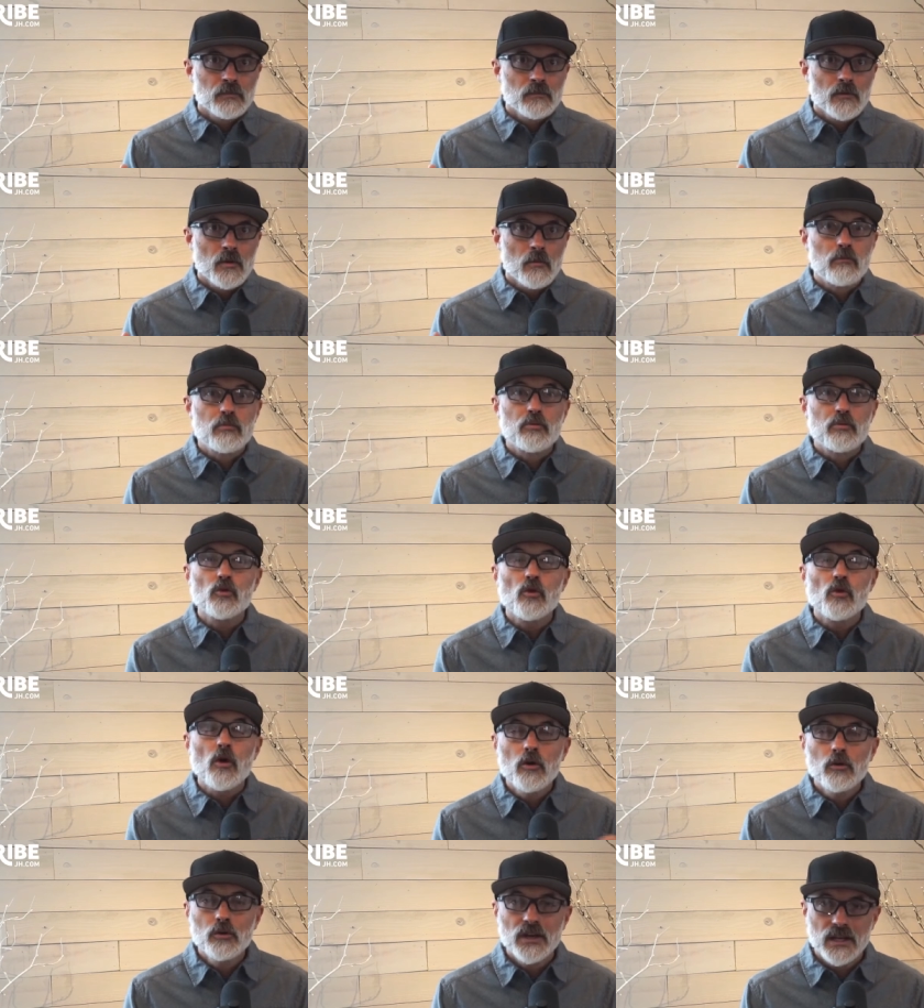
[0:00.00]

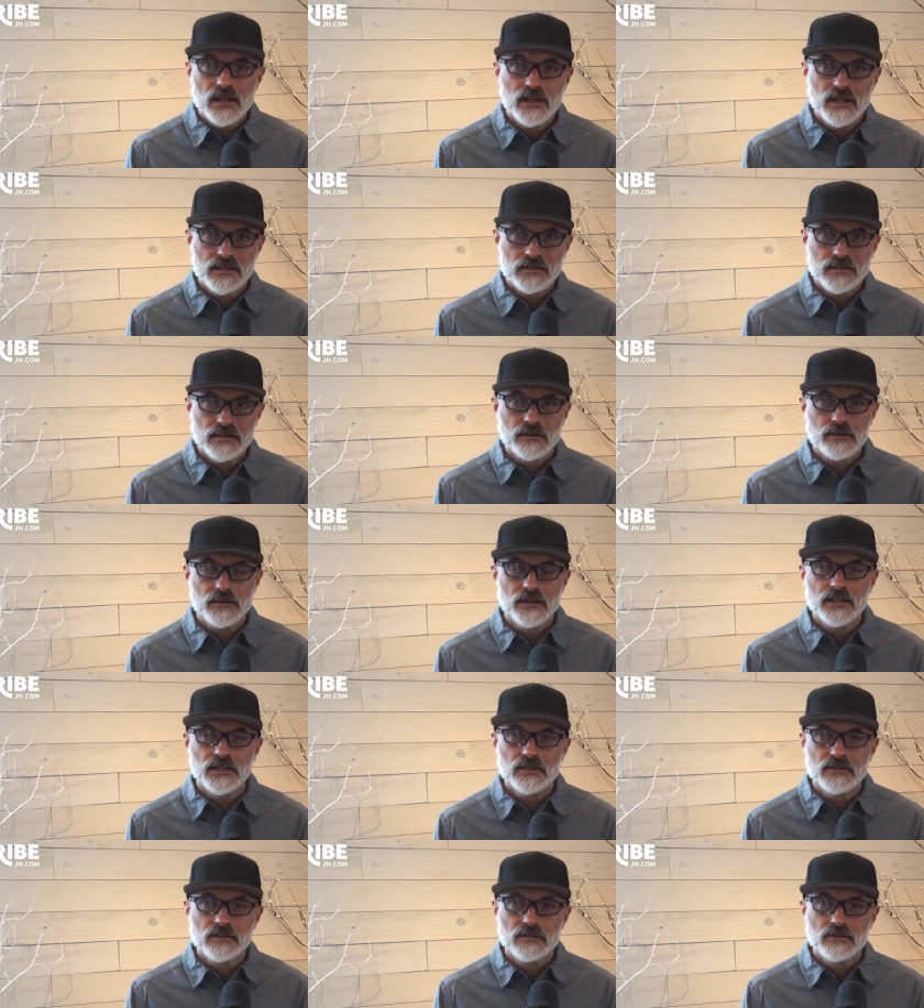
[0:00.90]
brokenness there
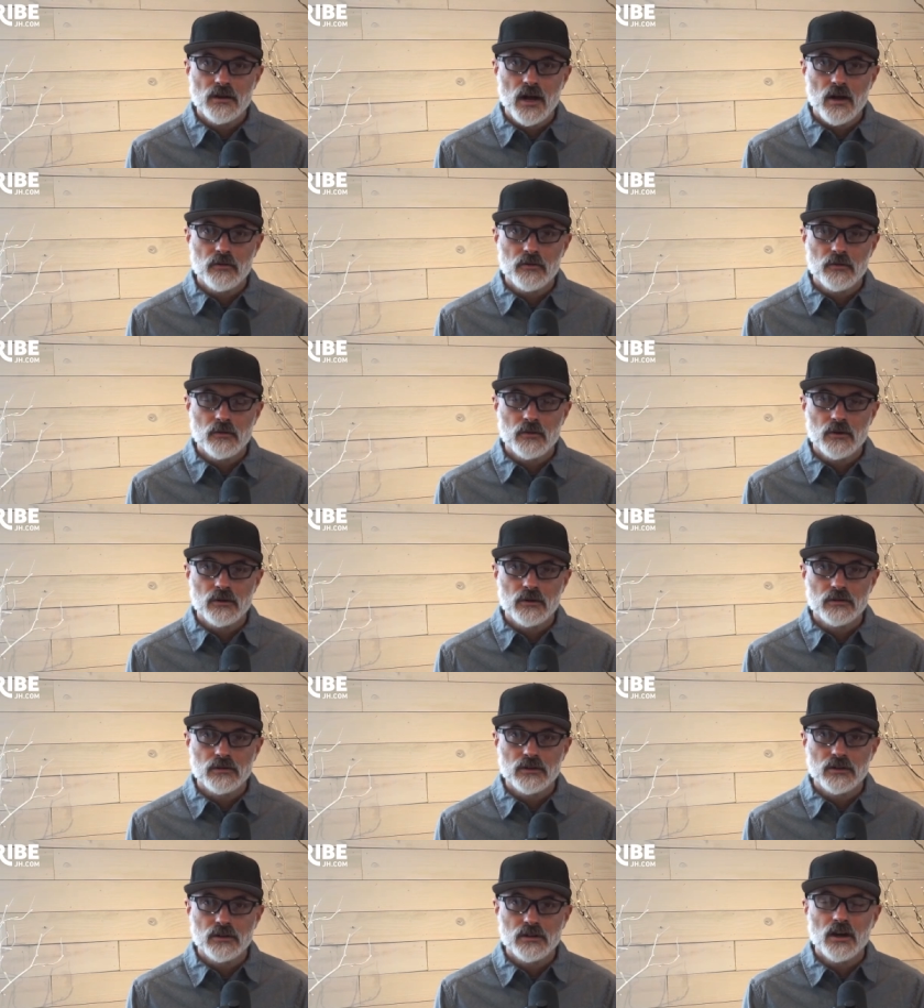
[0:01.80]
is throughout the
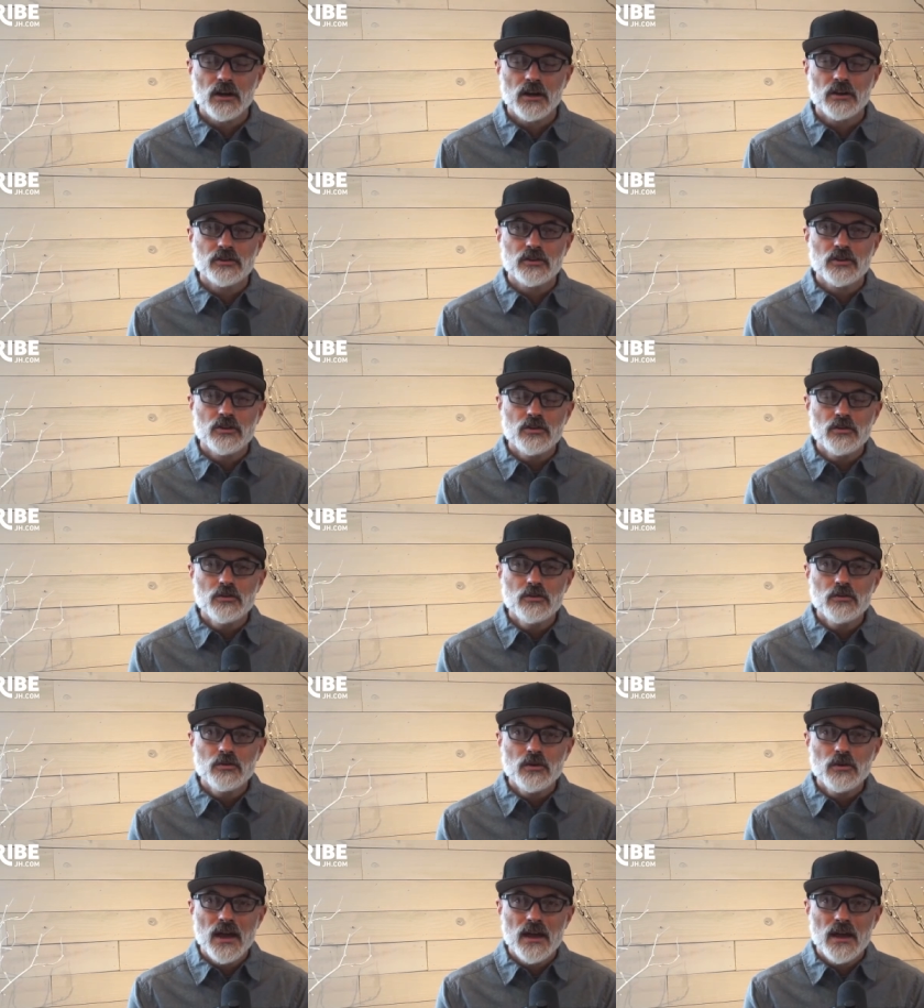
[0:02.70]
world. God,
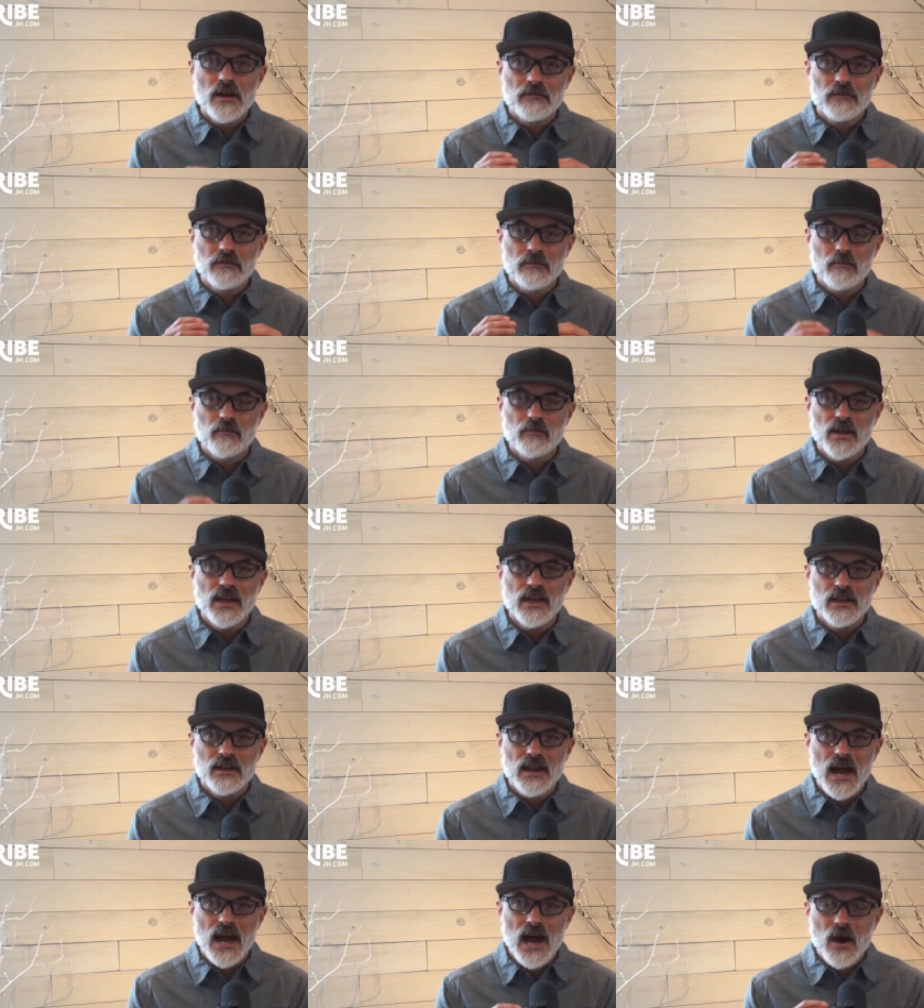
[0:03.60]
you have
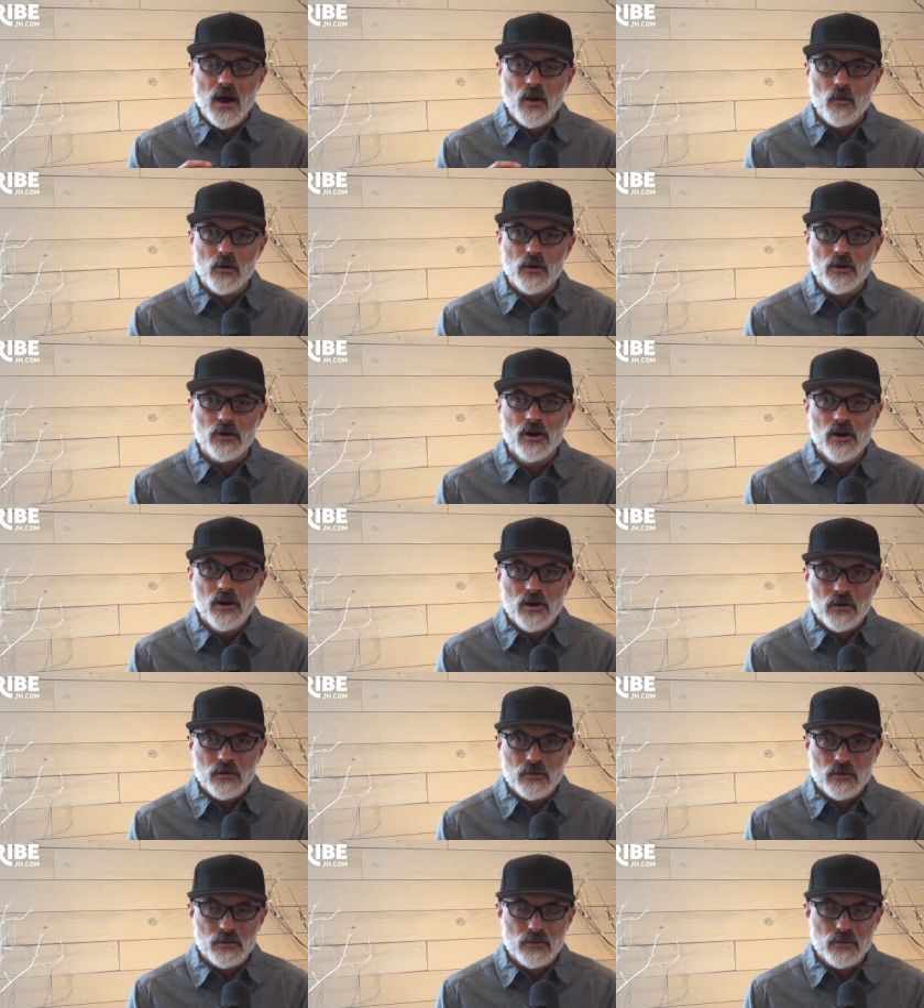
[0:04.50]
been our
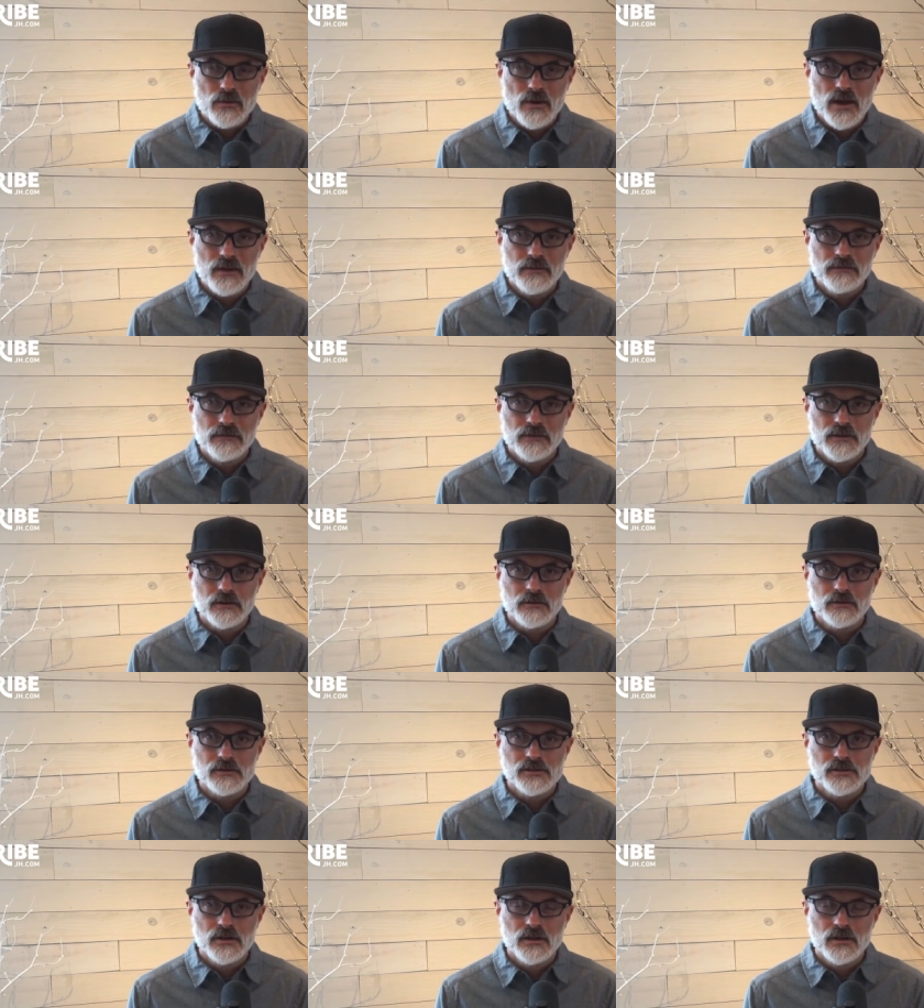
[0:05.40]

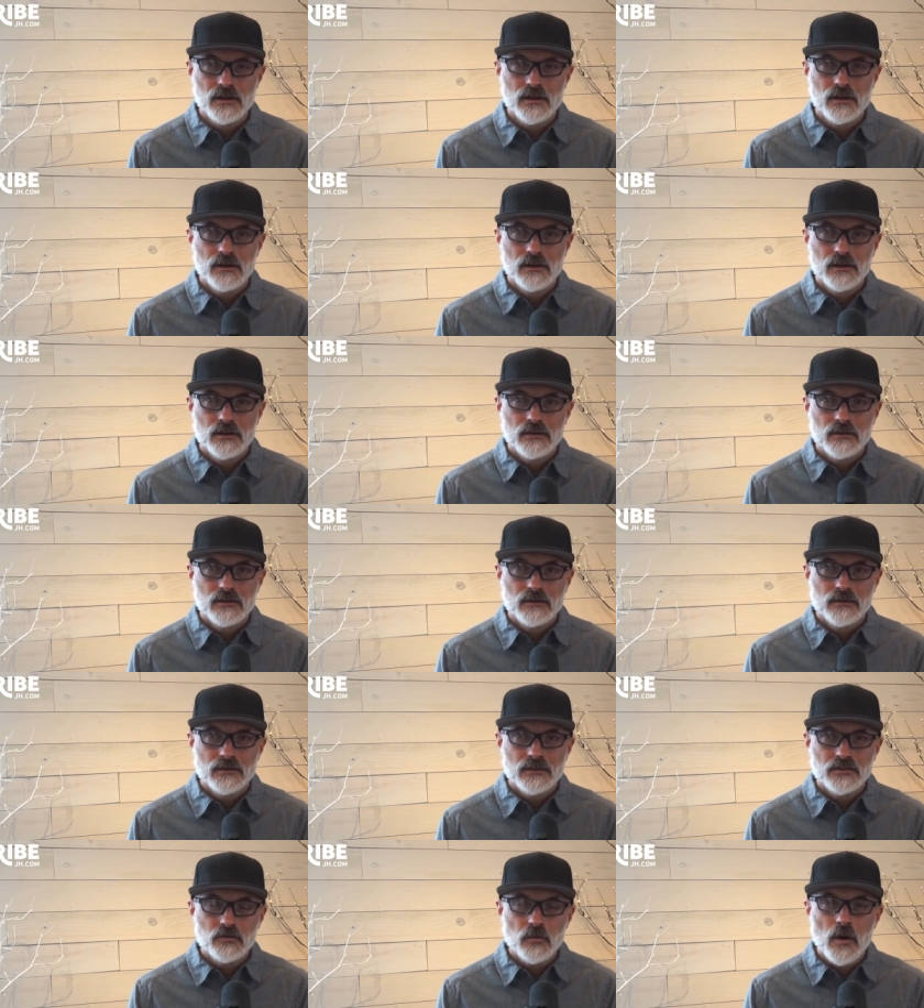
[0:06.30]
refuge.
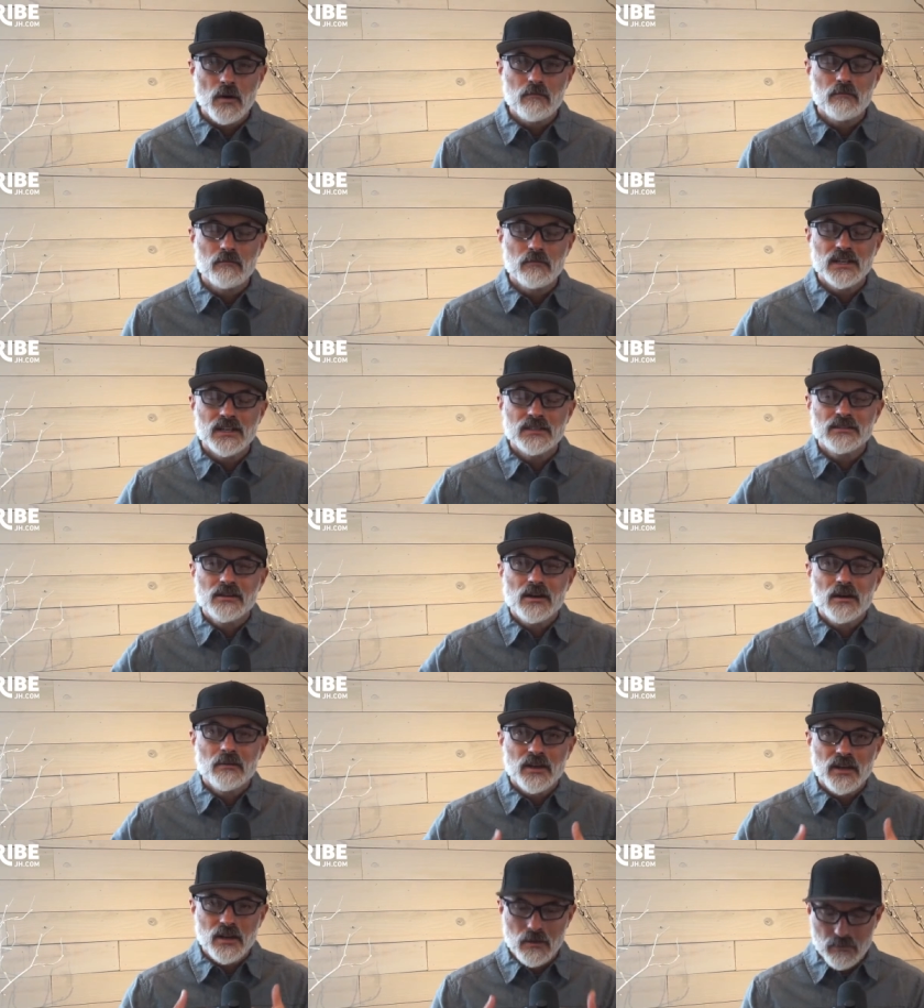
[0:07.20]
It's what is
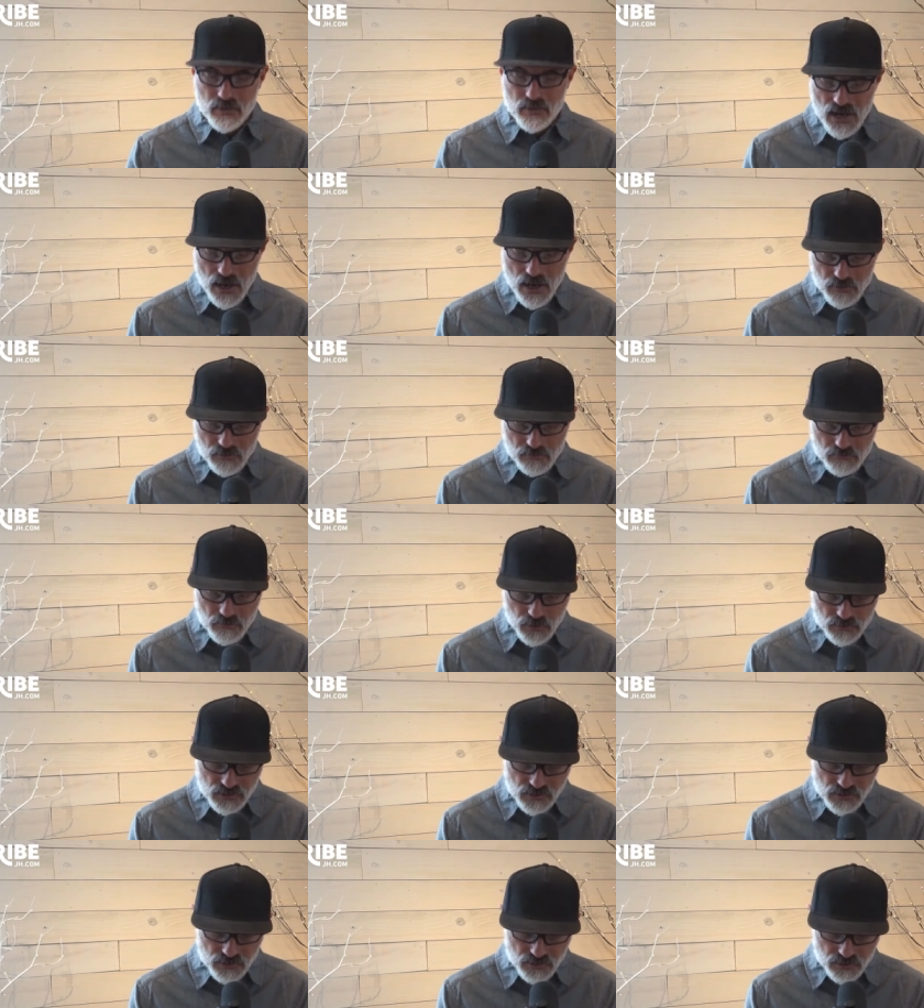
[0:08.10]
coming up and out of
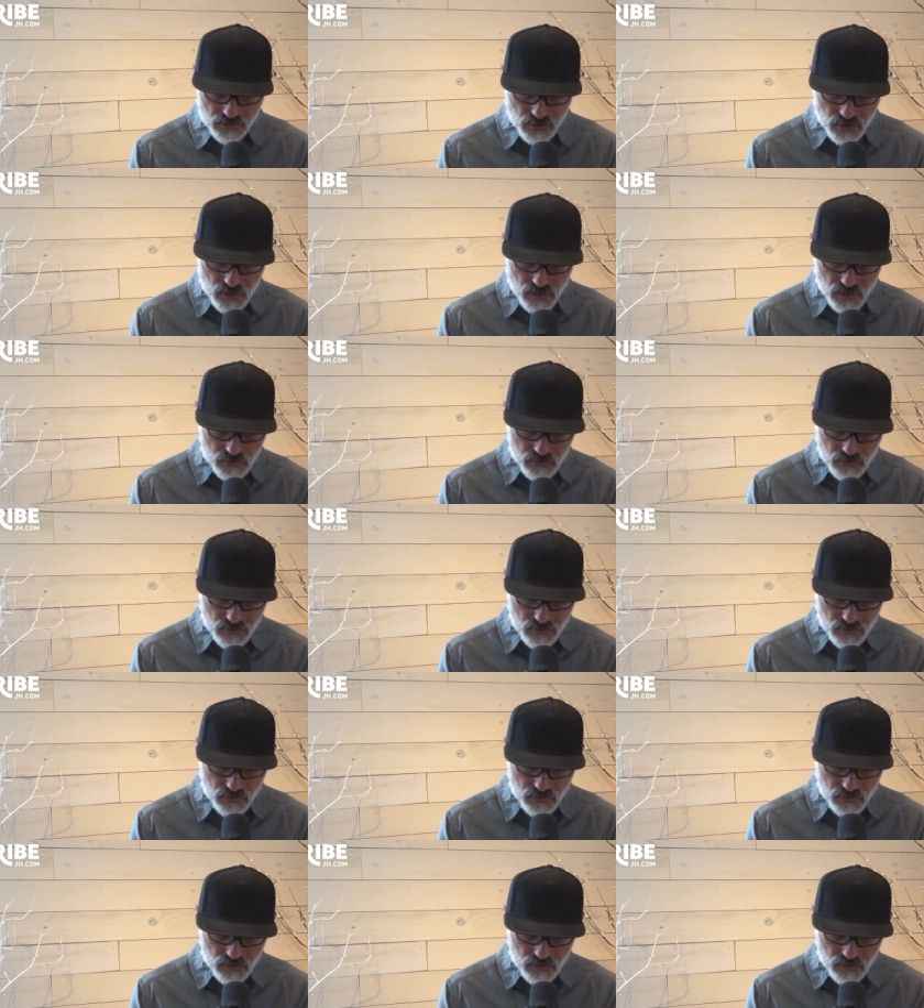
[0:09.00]
Moses' heart.